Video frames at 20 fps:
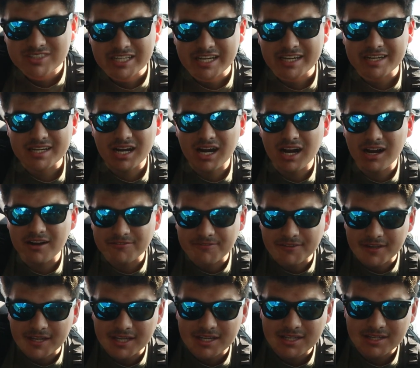get
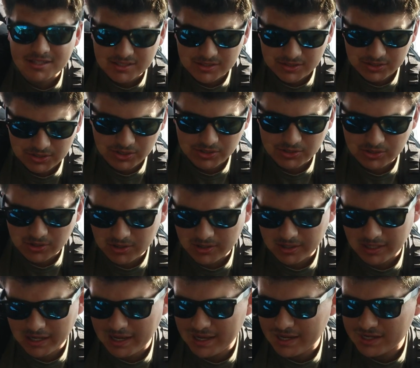coffee, do
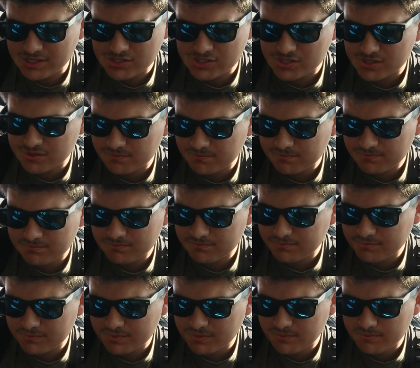DoorDash,
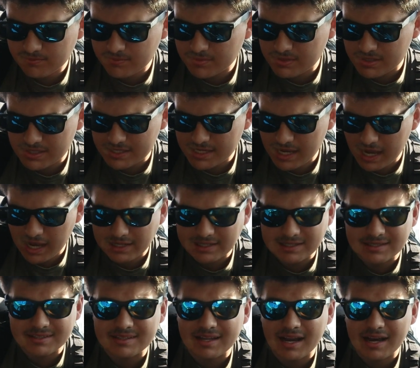yada,
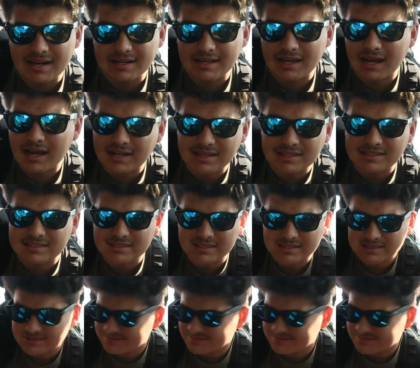yada, yada.